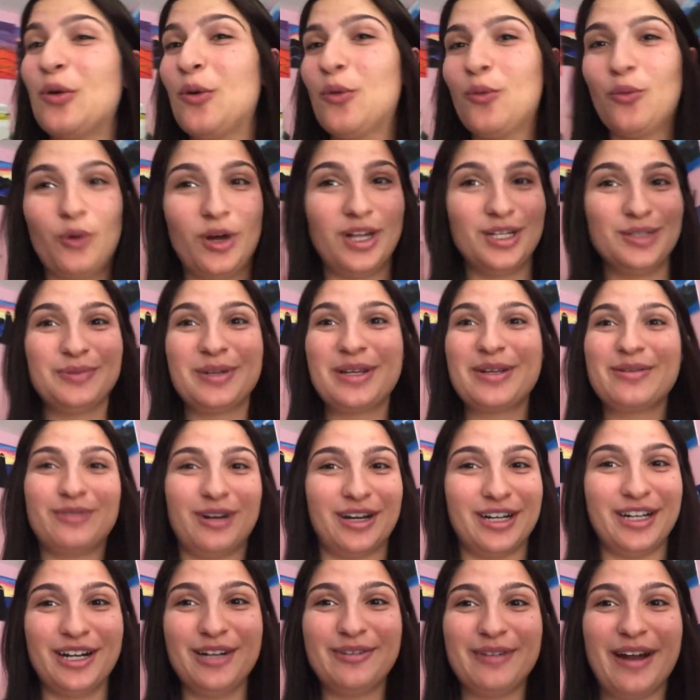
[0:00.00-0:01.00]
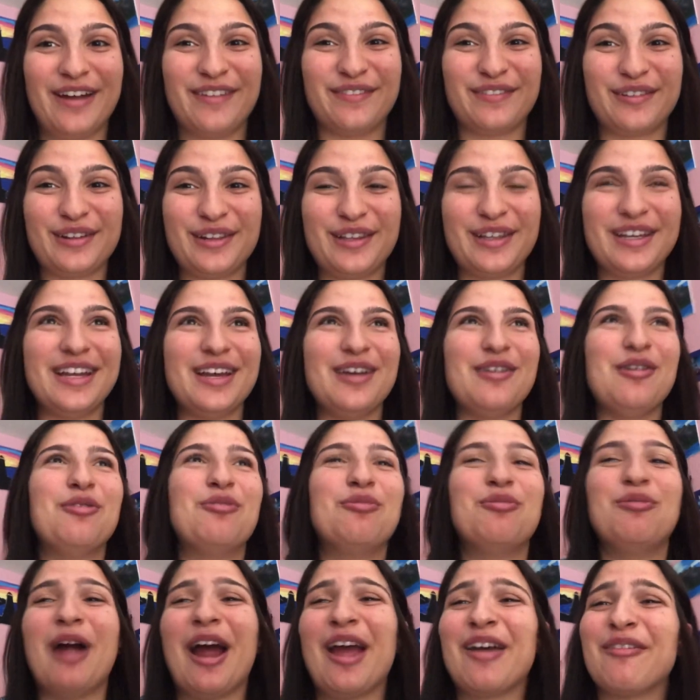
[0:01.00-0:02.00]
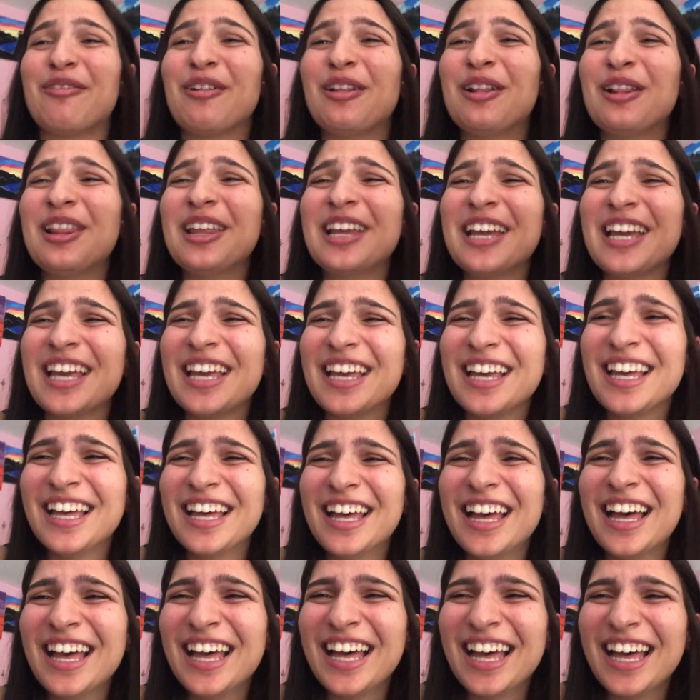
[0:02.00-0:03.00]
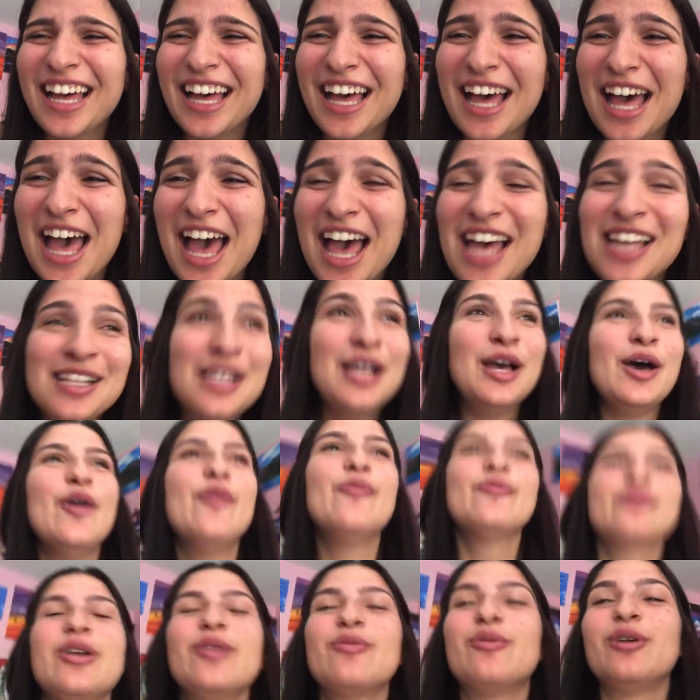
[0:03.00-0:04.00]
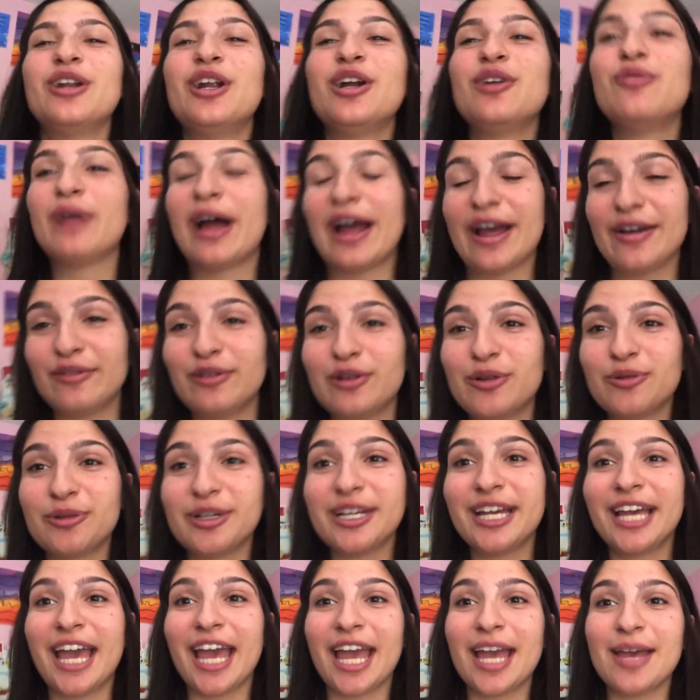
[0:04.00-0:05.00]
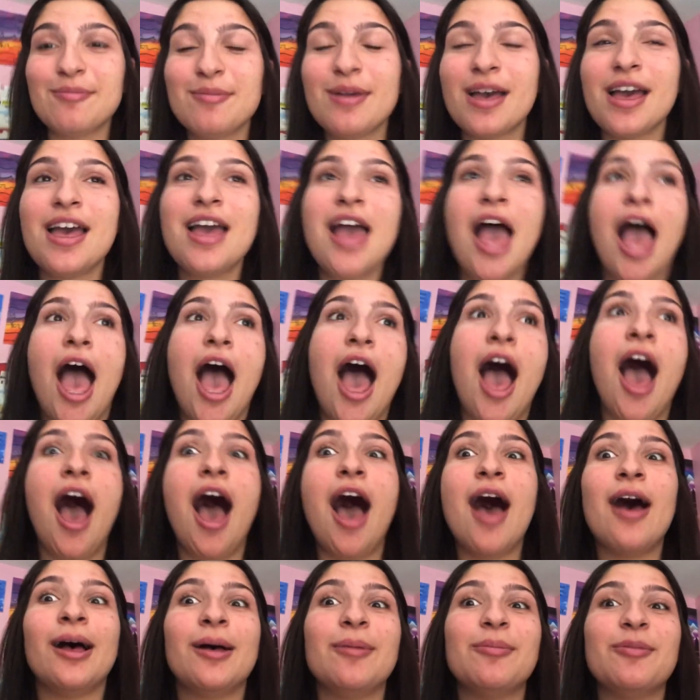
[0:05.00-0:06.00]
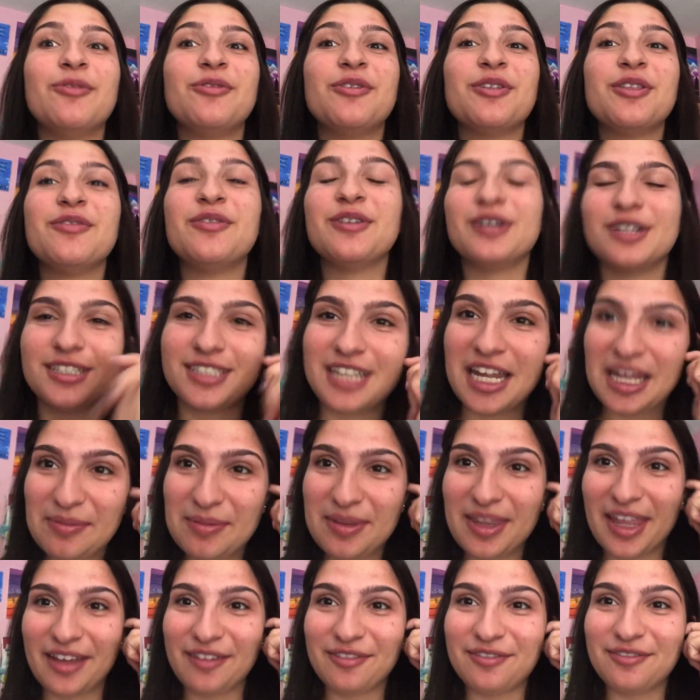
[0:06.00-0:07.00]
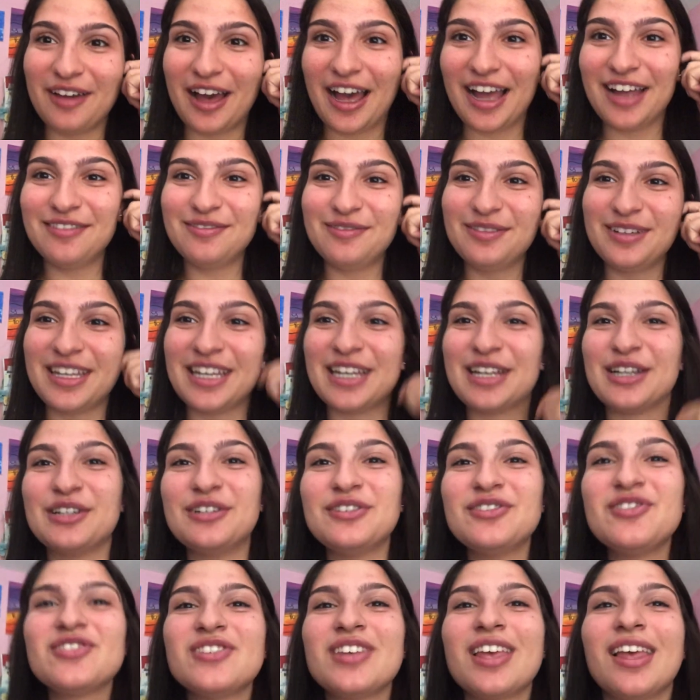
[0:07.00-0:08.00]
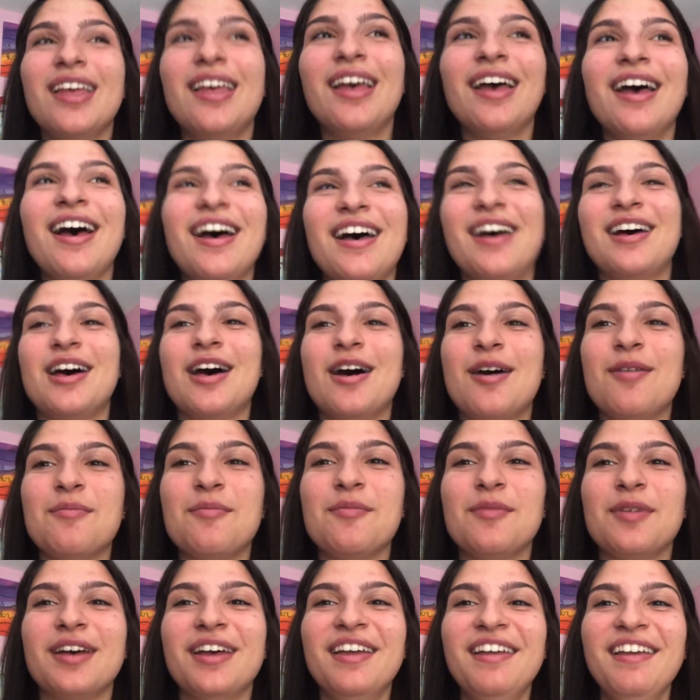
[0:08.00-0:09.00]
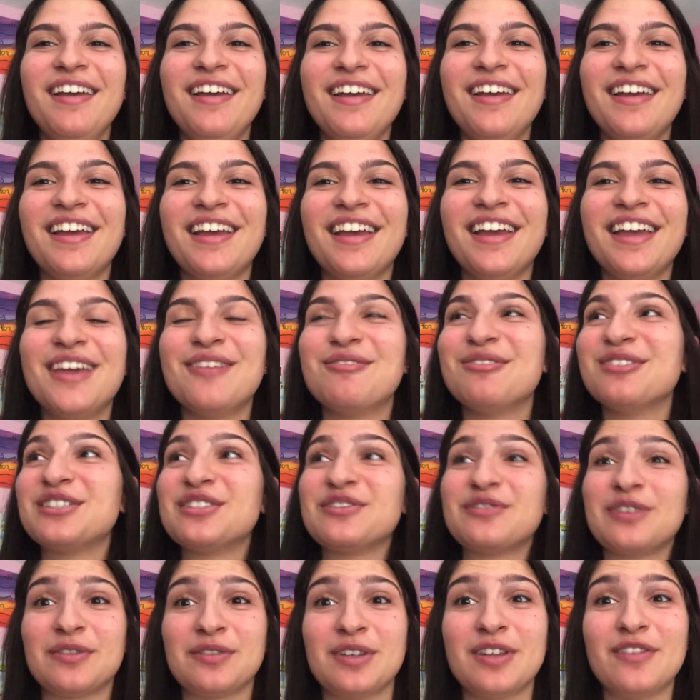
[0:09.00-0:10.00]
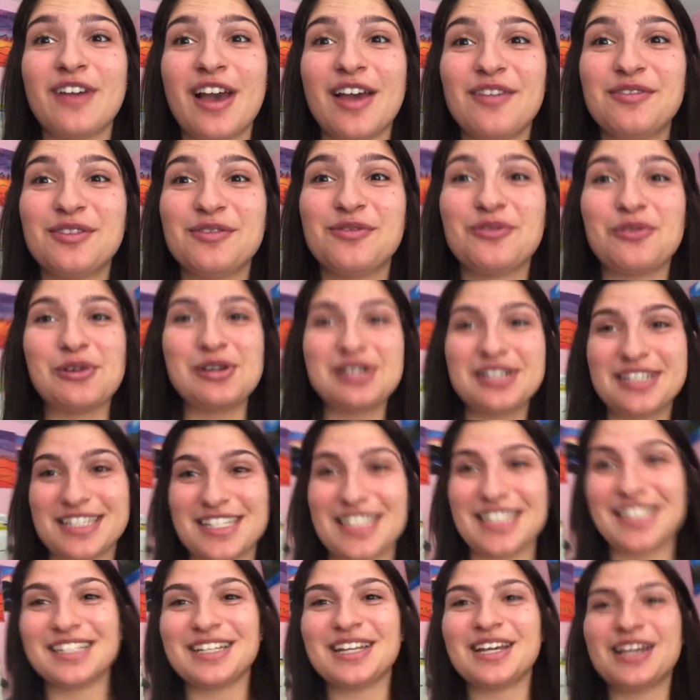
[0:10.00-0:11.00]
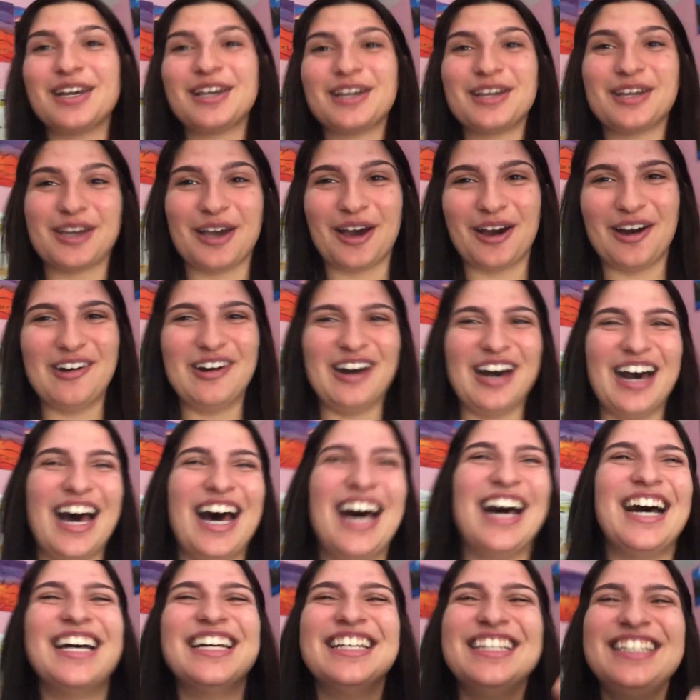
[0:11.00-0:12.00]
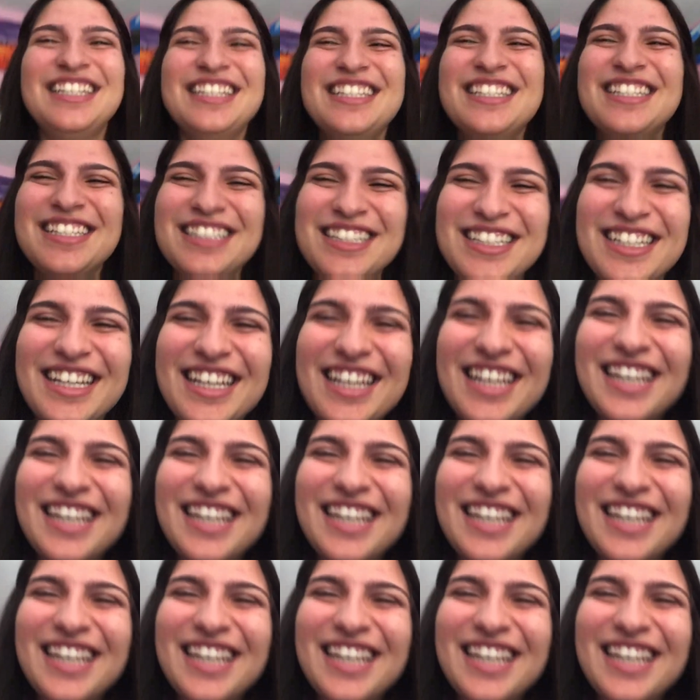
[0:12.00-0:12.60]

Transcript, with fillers: One, we won our rivalry... rivalry we won our rivalry game um, for the first time in like five years. Um, it was 55 to 14. Go us.